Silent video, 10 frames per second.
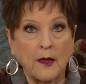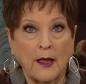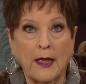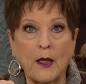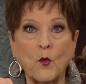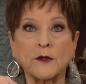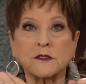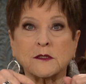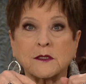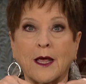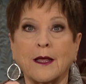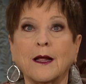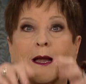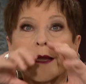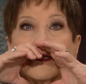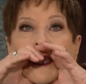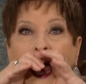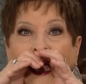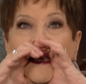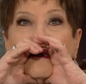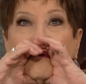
he wants to say, Light